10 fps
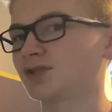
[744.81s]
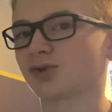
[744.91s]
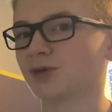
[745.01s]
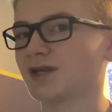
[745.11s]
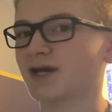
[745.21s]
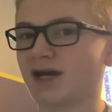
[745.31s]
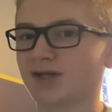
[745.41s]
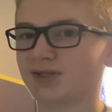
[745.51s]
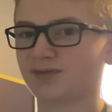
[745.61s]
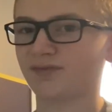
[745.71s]
a great
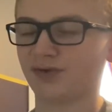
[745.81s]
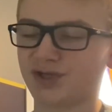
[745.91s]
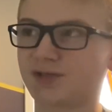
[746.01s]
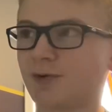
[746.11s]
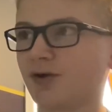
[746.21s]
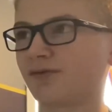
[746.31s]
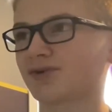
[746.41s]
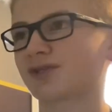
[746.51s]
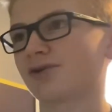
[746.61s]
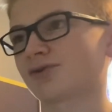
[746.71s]
cast for these
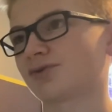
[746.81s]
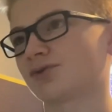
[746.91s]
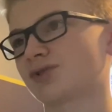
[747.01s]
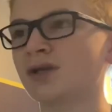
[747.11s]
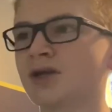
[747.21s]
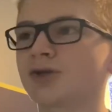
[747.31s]
Spider-Verse characters.